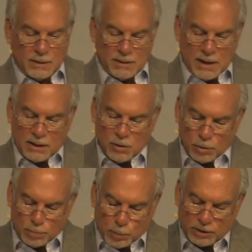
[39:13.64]
Daniel
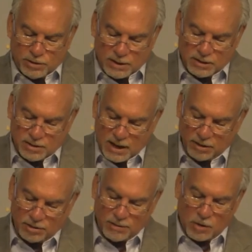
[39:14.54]
was put to the
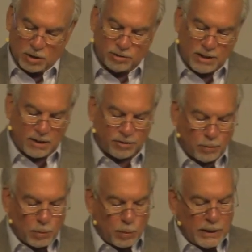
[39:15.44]
test of all tests.
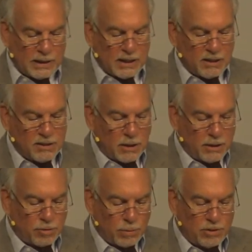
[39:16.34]
When we read King
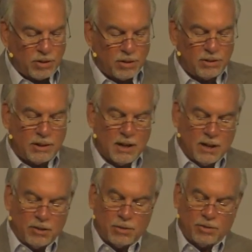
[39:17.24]
Darius returned
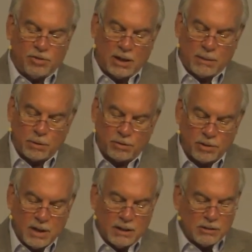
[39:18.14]
to his chambers,
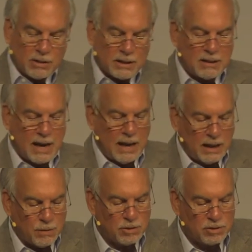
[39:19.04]
look at the
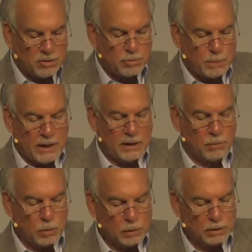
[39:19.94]
anguish in this
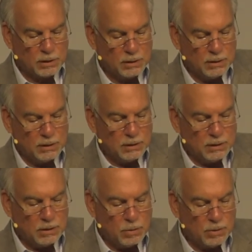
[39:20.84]
pagan ruler
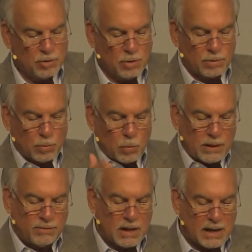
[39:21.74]
who was over
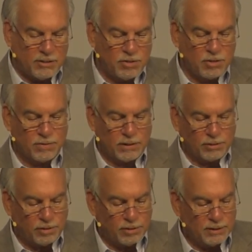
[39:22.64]
one of God's
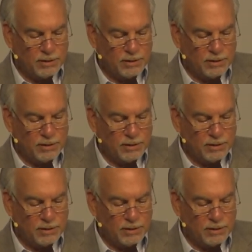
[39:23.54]
servants.